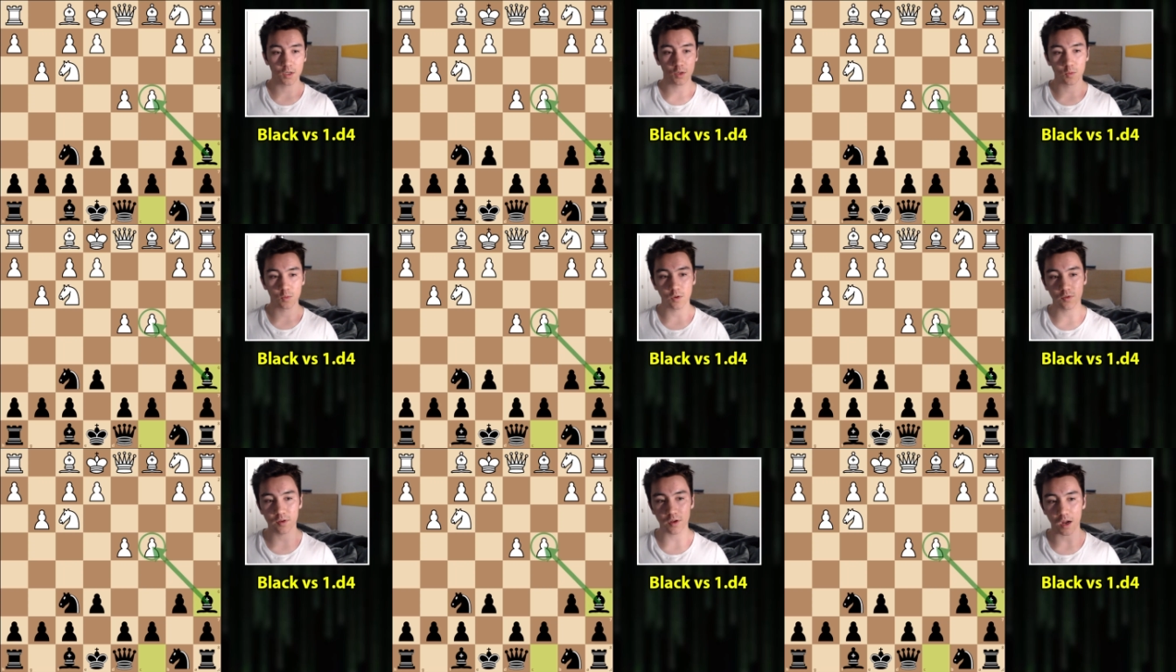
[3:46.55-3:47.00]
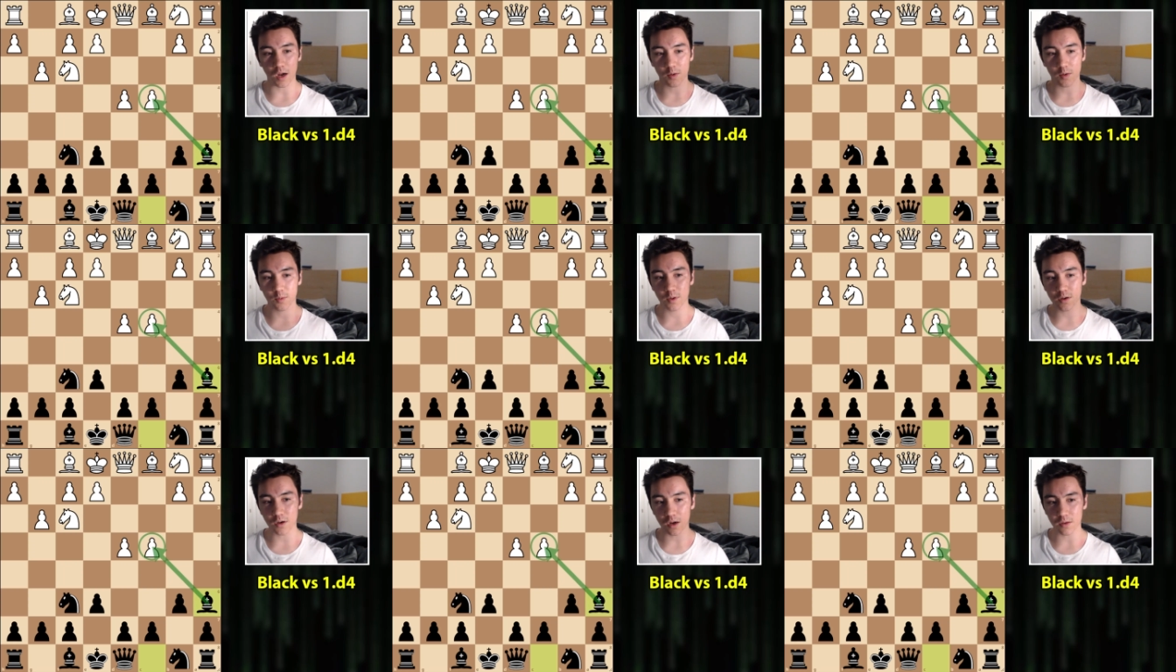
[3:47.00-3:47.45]
was that I
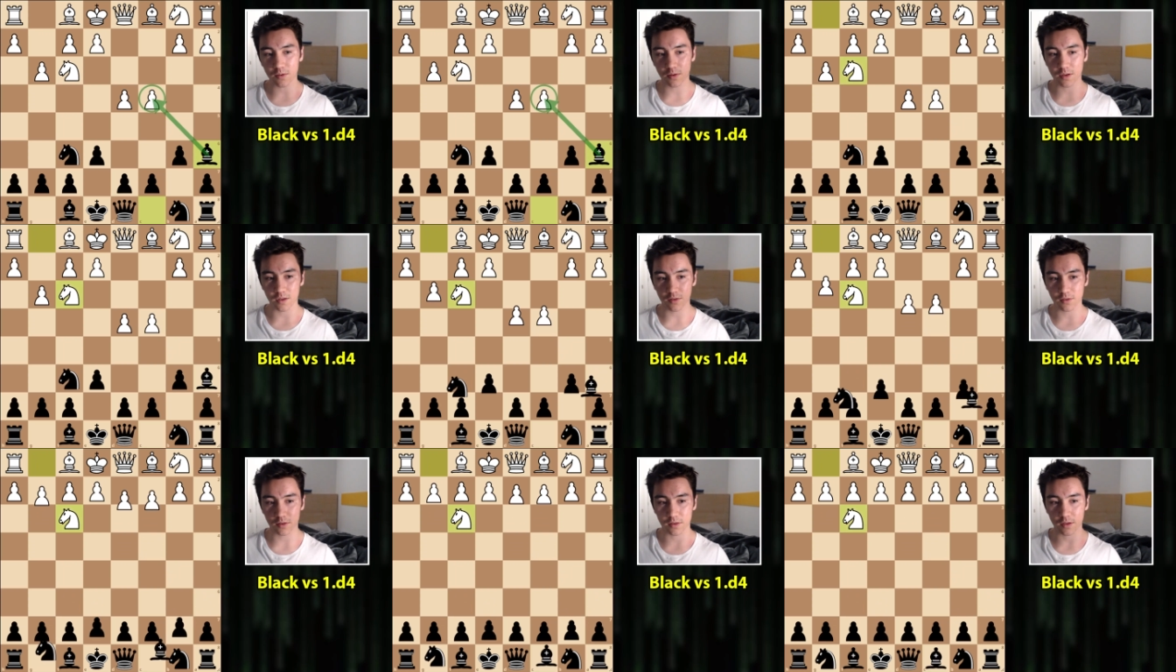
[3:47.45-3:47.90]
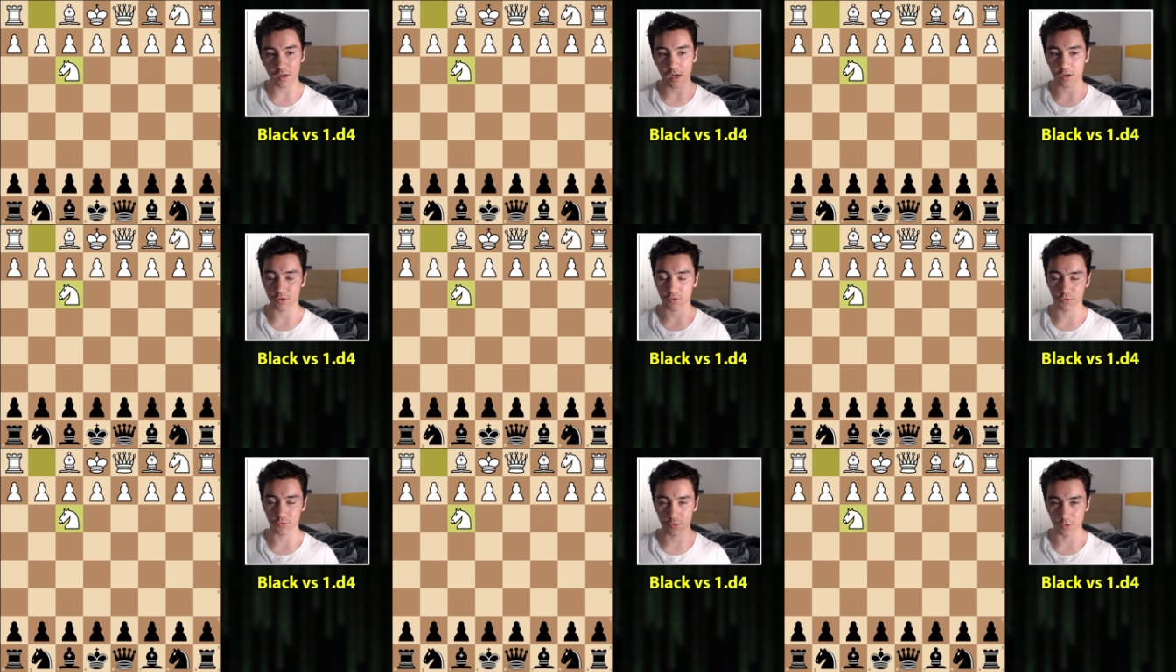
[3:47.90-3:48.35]
realized against knight
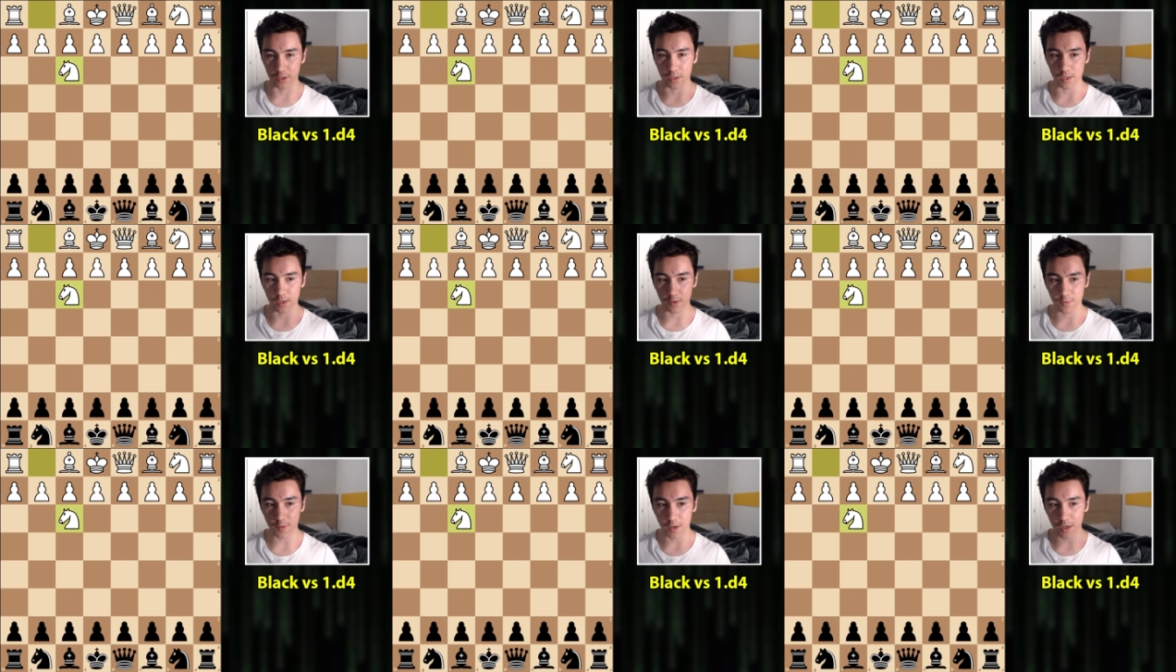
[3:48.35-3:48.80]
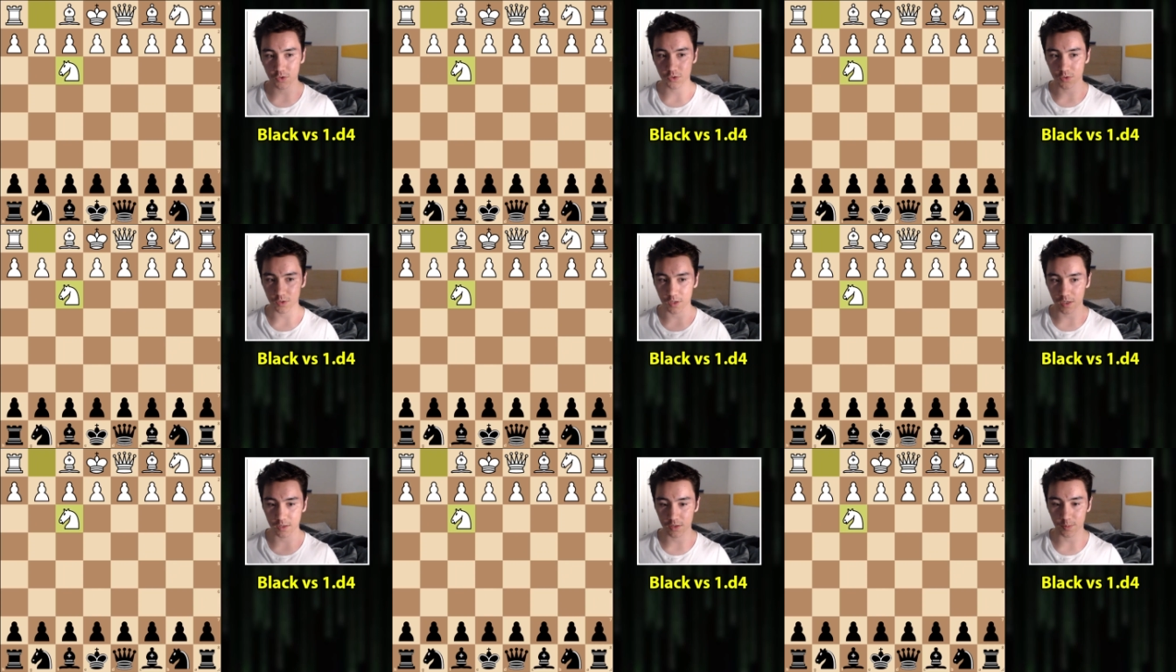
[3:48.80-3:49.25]
f3, if I
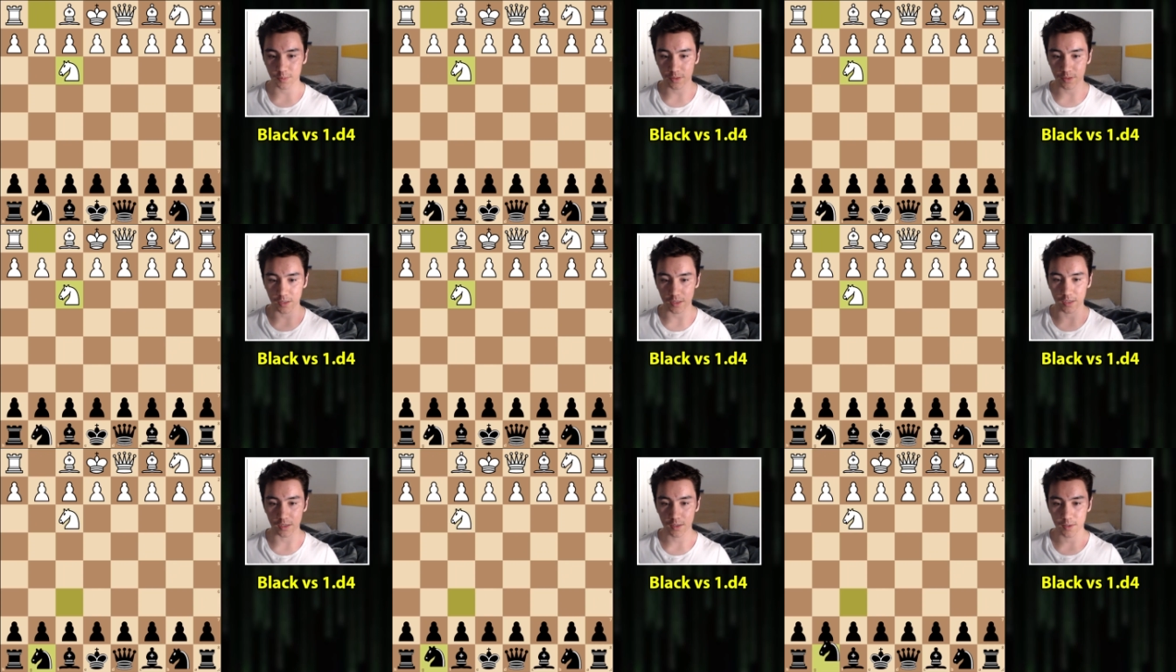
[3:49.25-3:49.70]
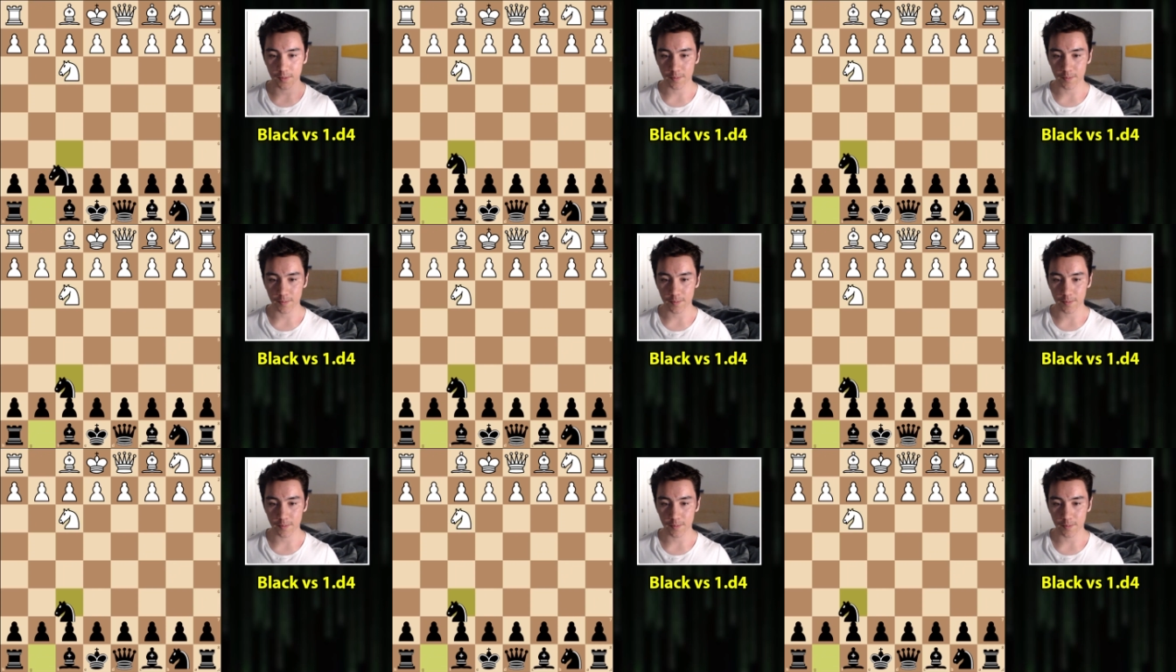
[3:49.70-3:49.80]
tried to play